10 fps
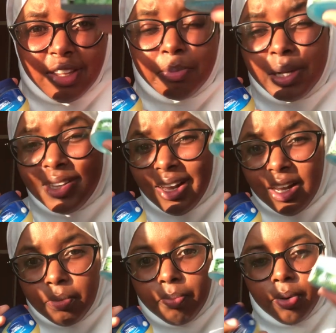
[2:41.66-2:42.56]
it, but it's a
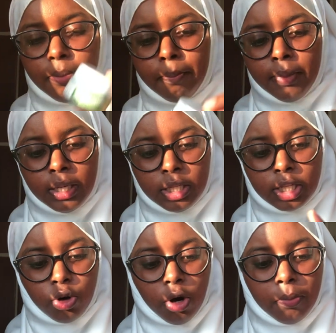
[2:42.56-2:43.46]
lip mint
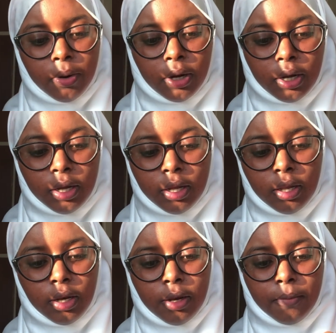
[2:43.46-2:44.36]
scrub,
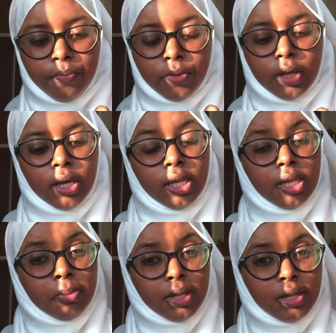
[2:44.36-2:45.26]
and it
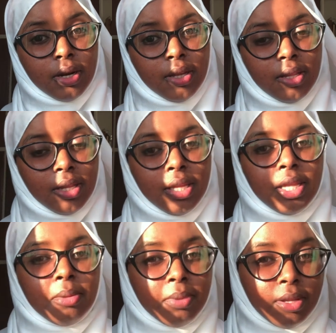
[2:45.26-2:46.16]
smells nice. It
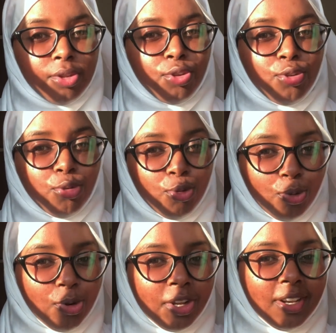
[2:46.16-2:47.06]
smells so
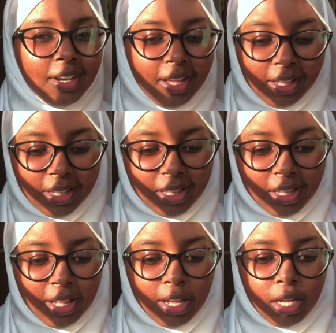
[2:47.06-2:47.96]
nice.
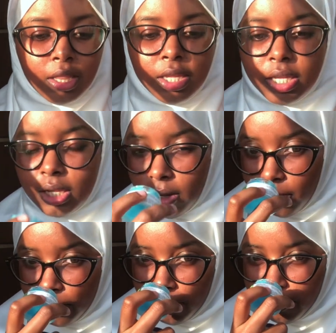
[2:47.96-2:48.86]
This is how